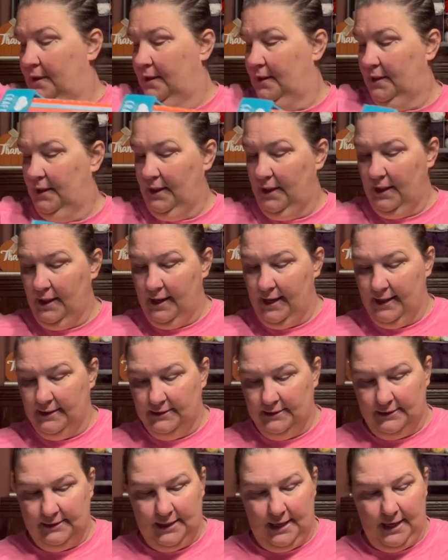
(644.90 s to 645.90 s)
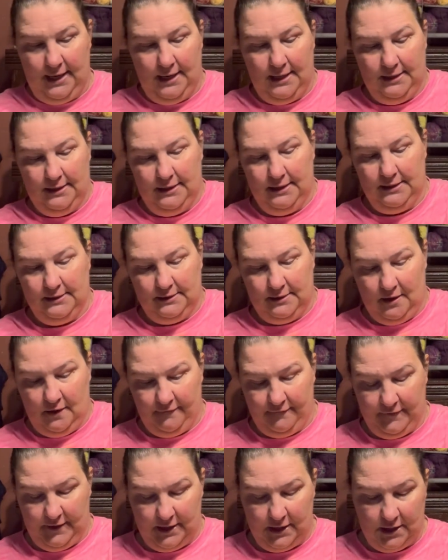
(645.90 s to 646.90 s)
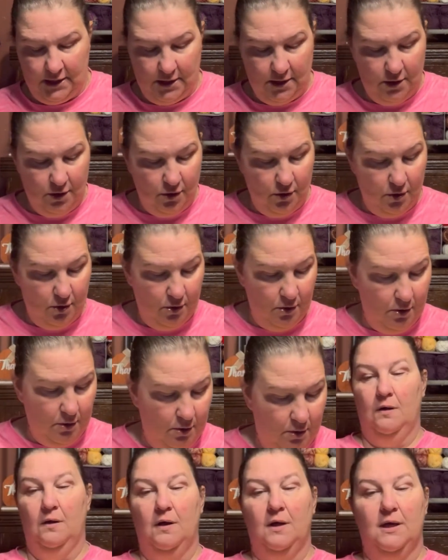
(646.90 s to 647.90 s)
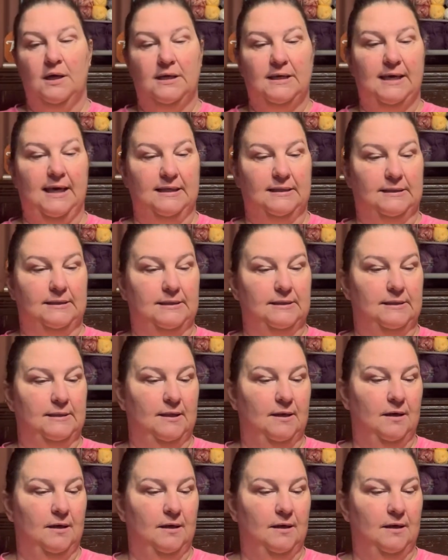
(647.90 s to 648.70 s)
Let's take this off of here. Yes.